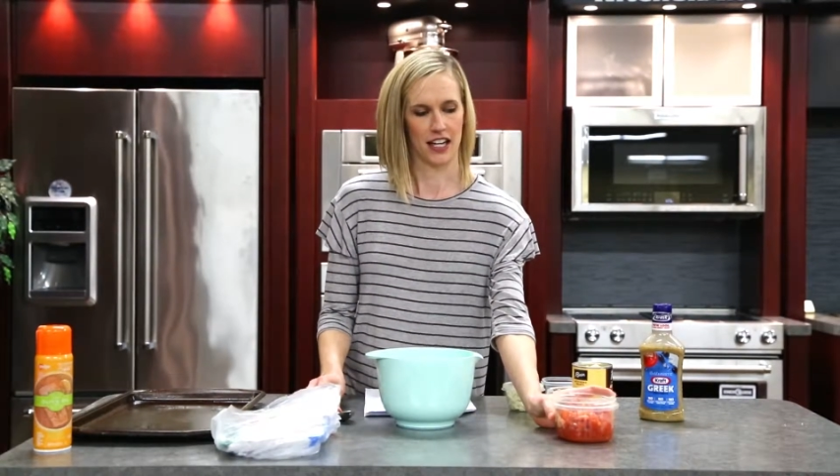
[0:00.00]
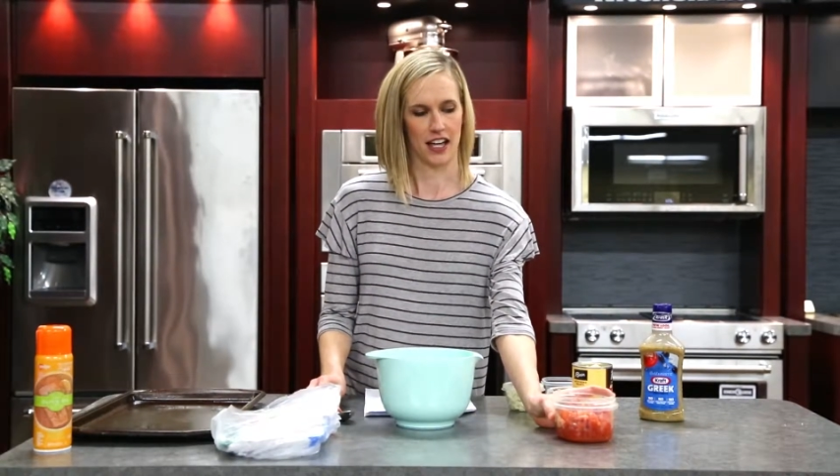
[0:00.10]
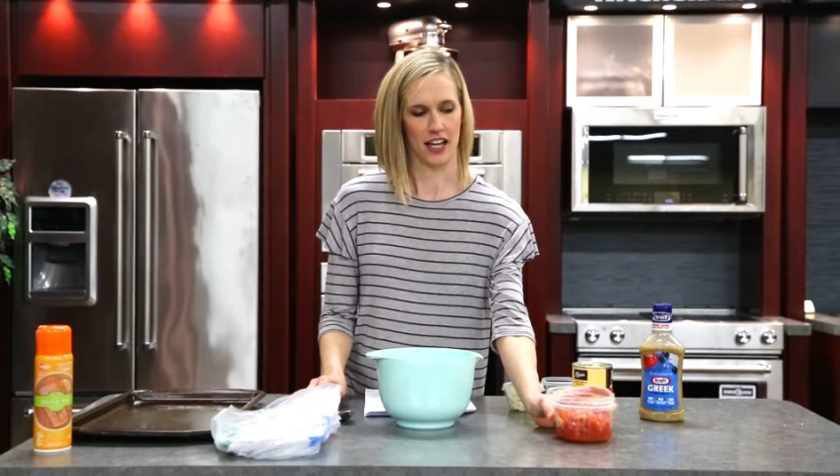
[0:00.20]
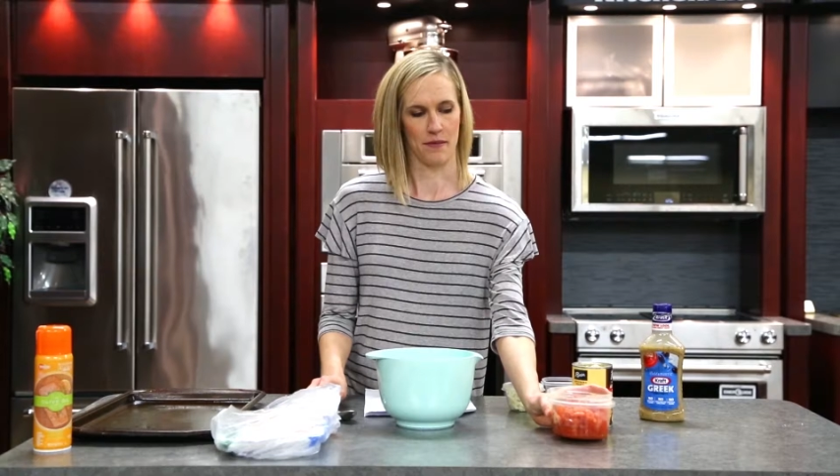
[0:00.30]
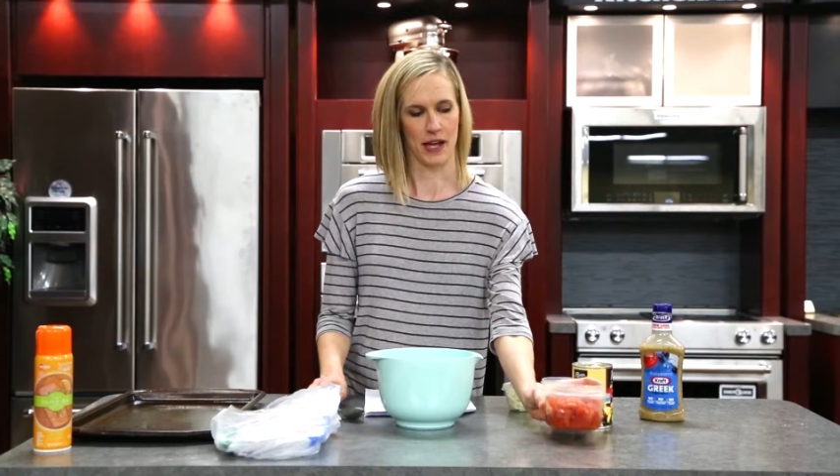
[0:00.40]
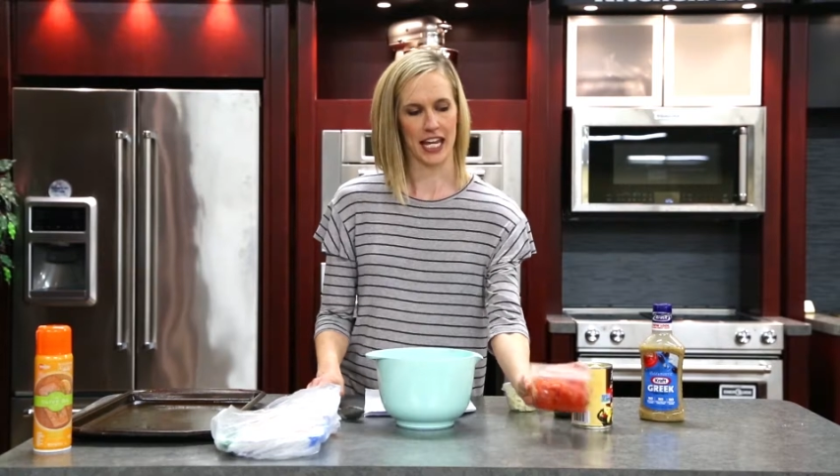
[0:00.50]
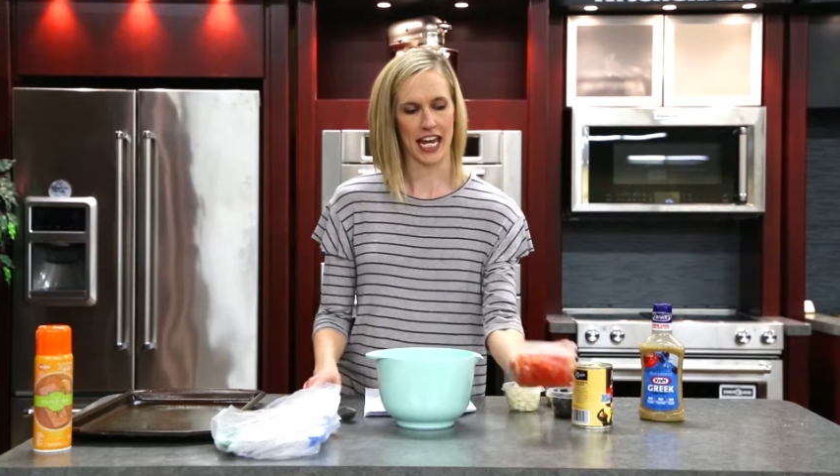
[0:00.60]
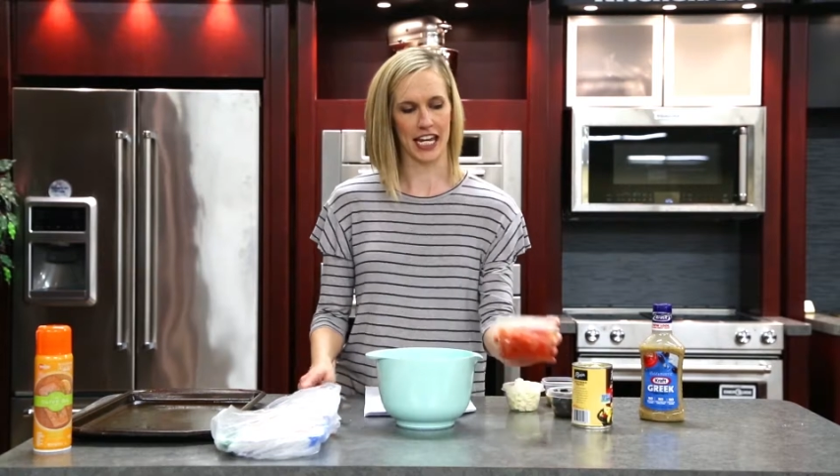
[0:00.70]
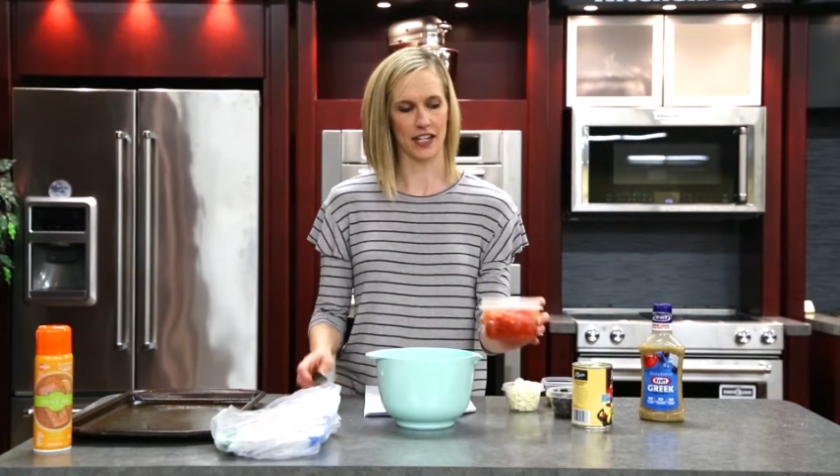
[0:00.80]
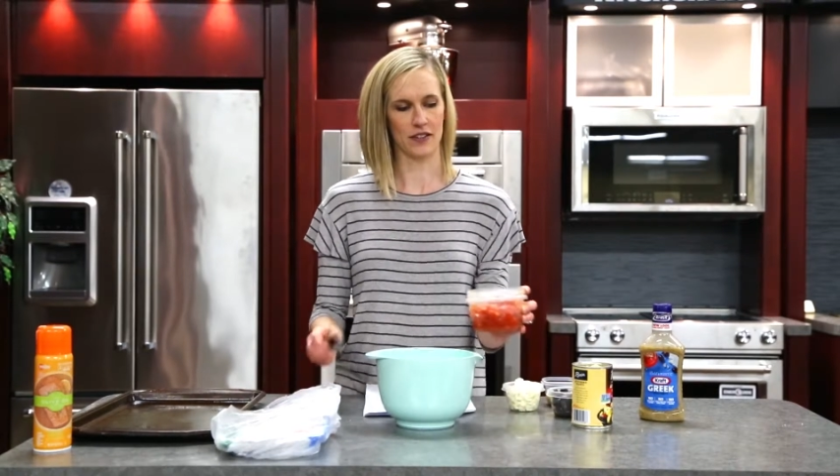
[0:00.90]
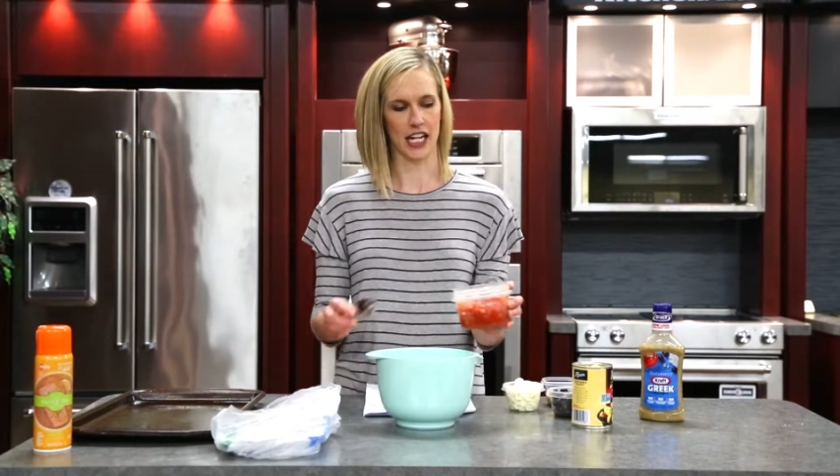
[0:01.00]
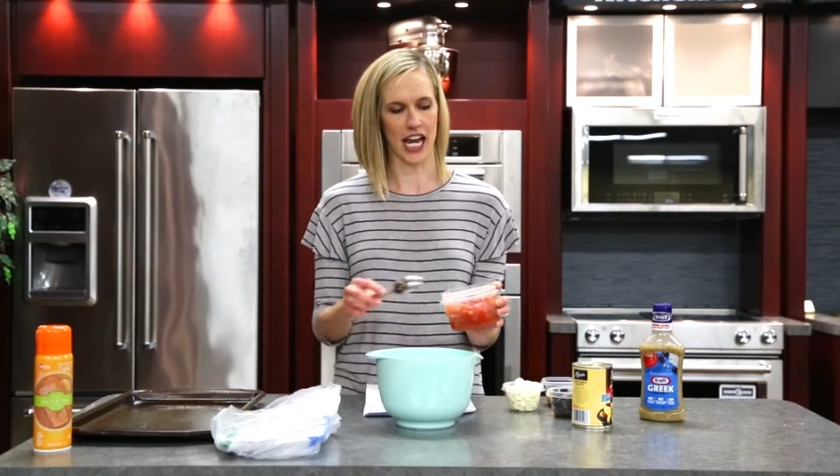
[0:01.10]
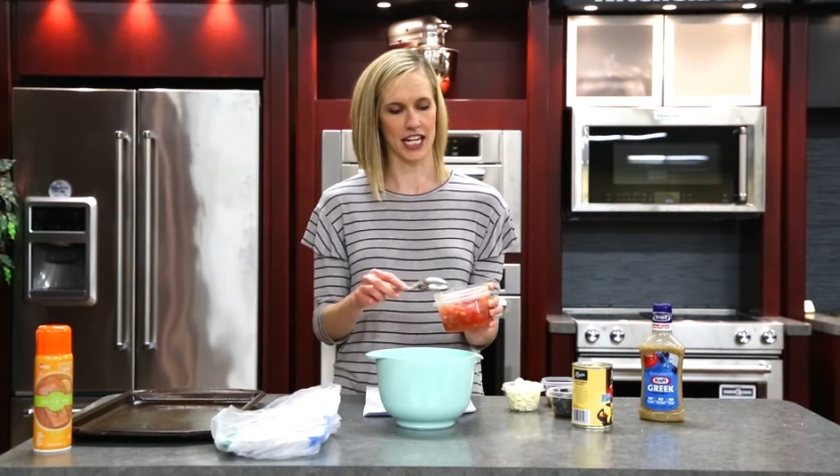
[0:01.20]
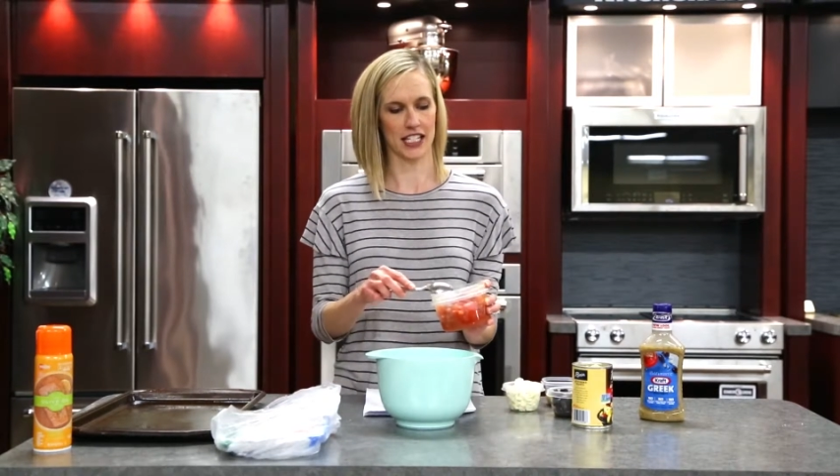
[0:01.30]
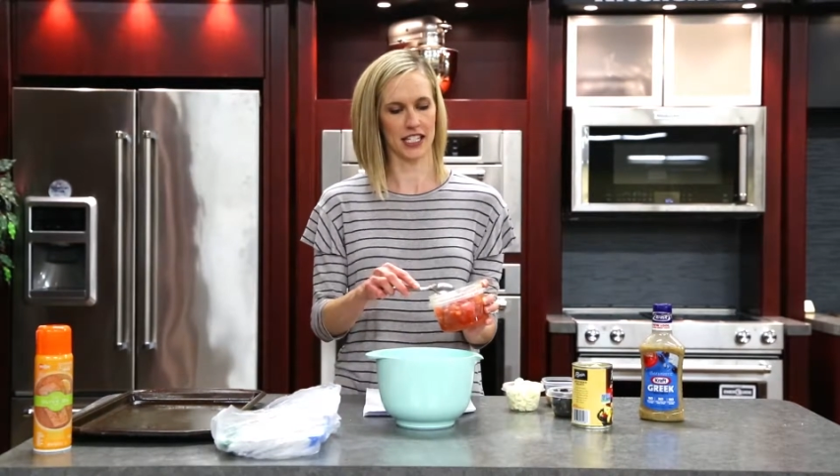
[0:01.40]
a can of
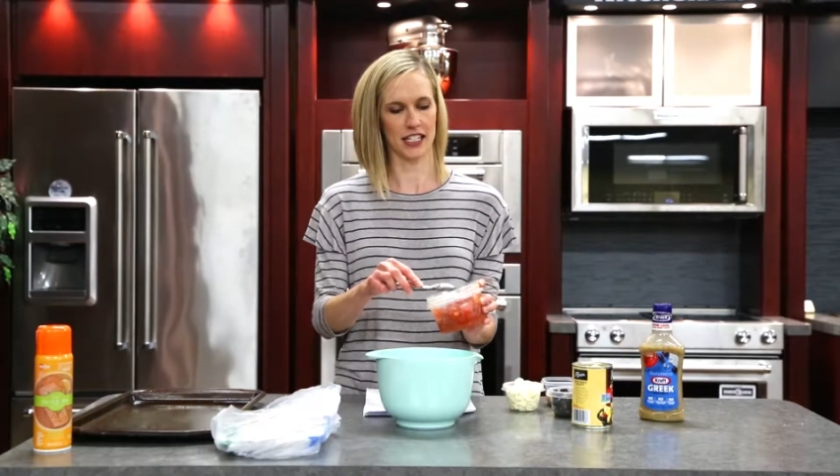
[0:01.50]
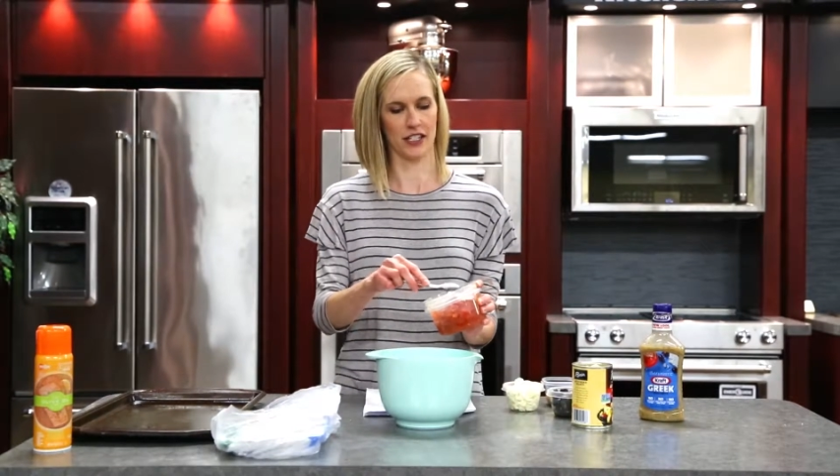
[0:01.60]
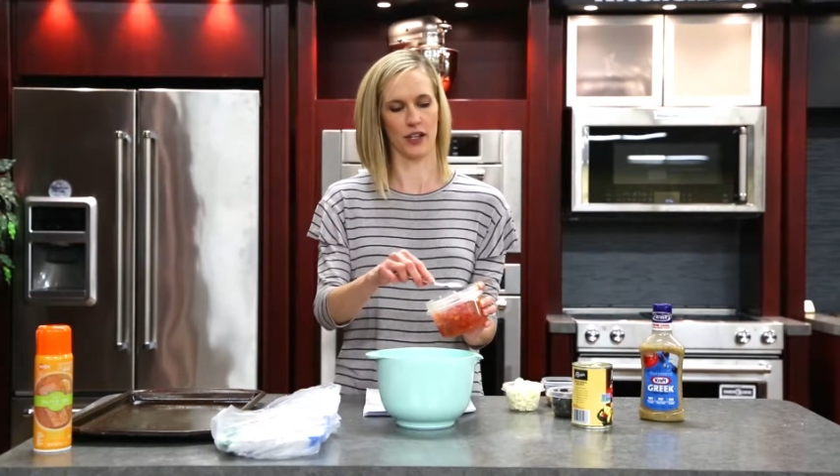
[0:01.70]
diced